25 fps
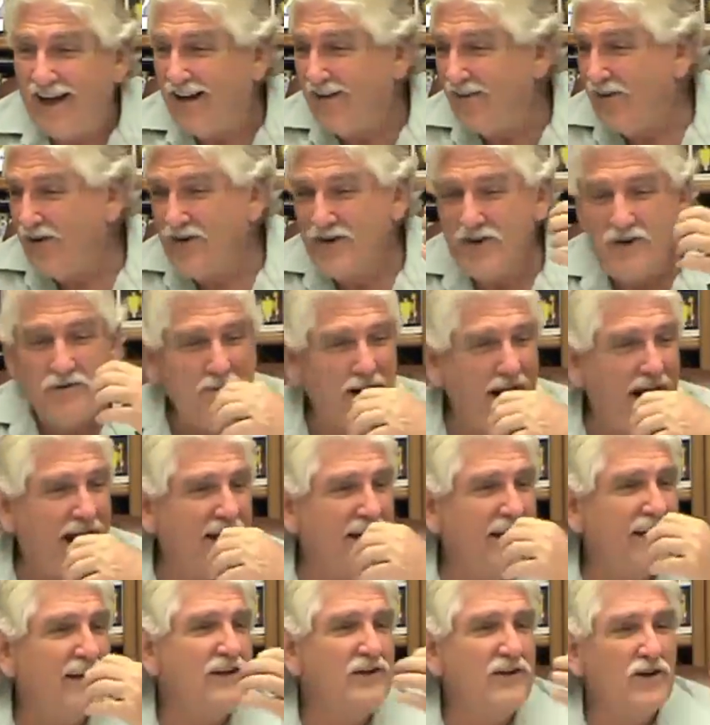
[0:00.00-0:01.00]
When you
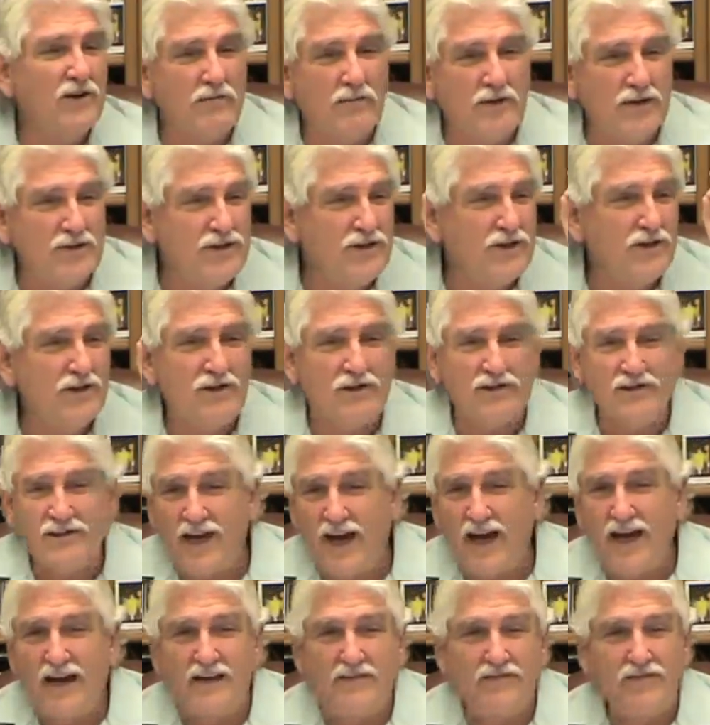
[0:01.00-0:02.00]
bite into a Medjool
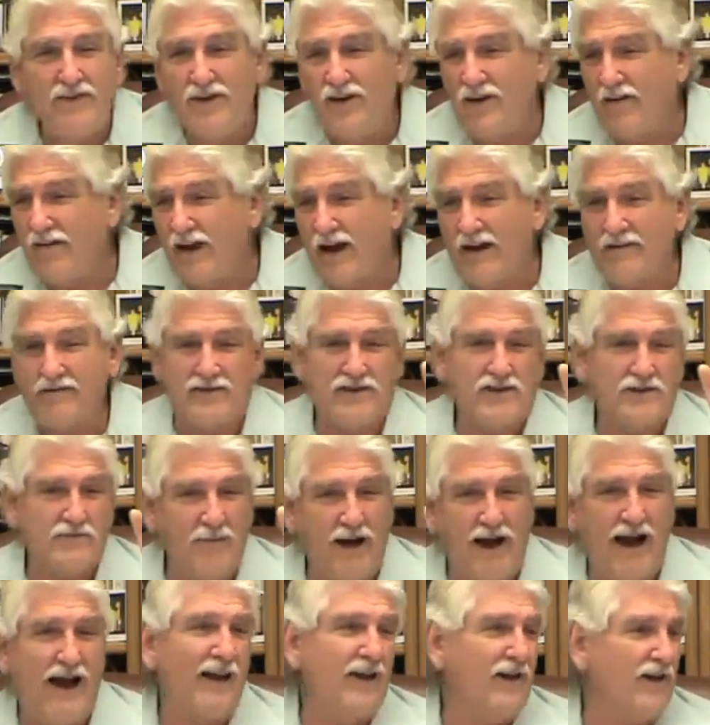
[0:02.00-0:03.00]
date, if you don't have a
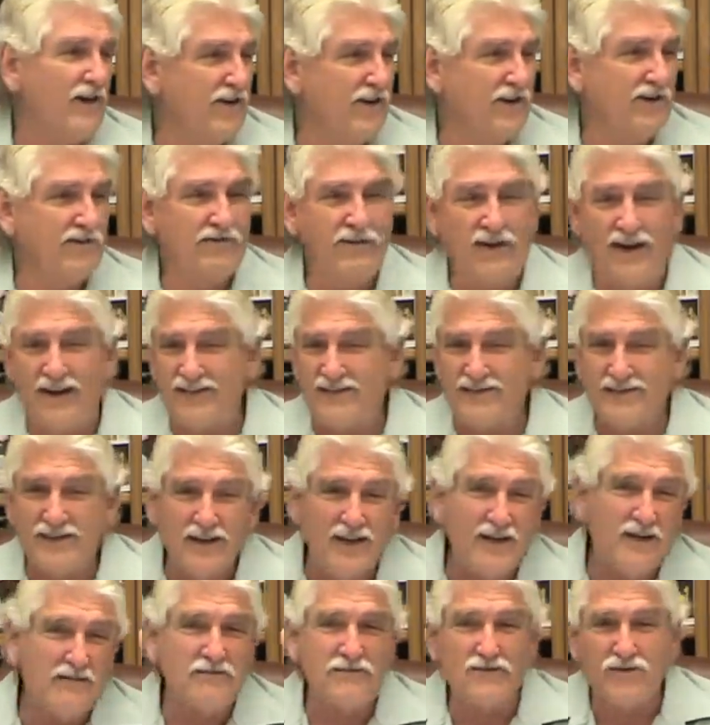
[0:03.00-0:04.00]
smile on your face,
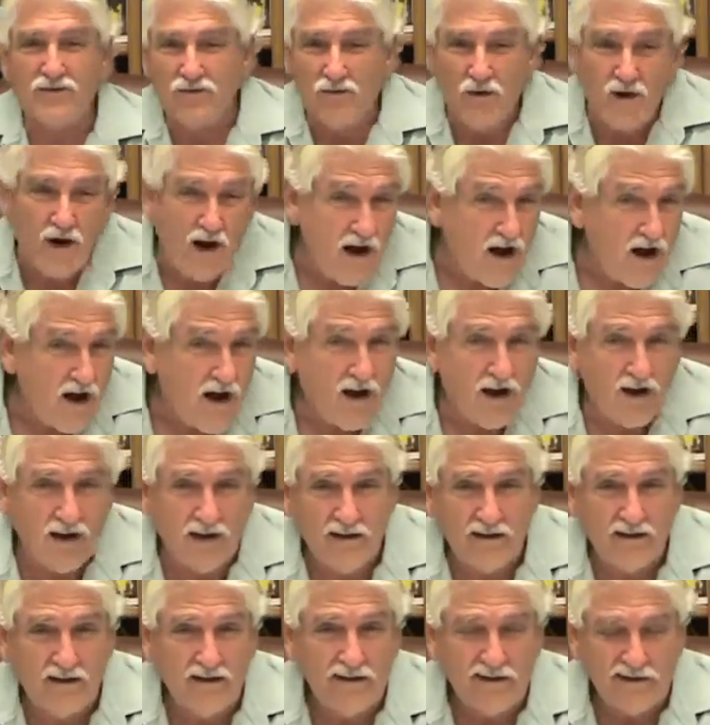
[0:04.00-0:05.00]
something's wrong.
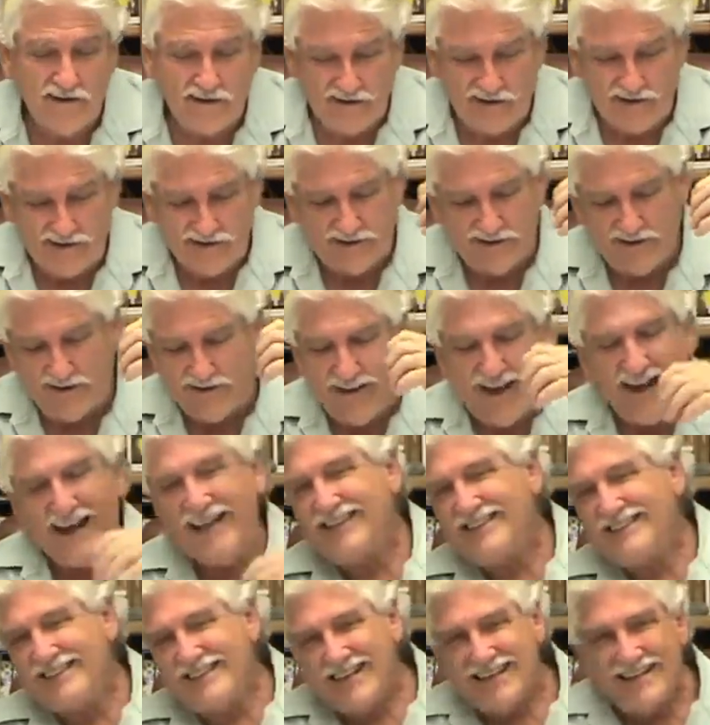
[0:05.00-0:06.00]
So
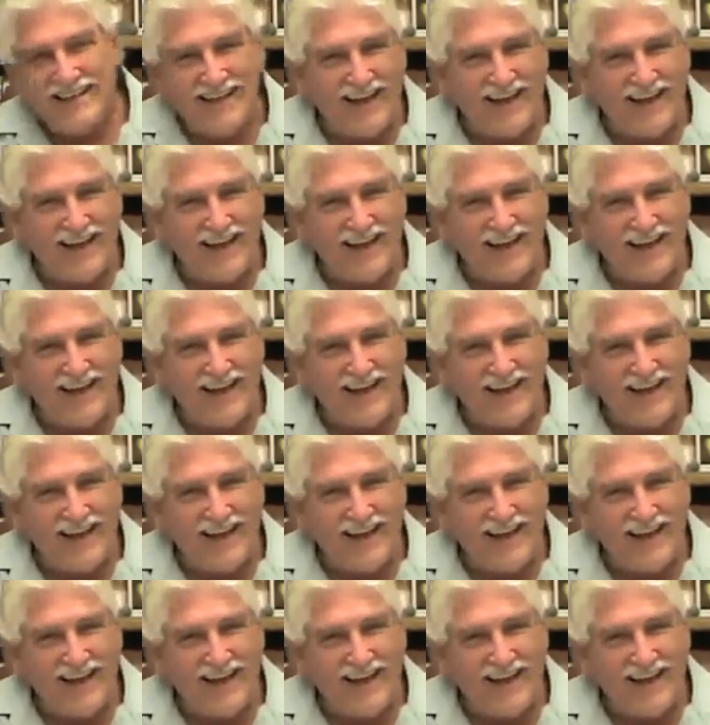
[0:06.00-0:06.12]
that's the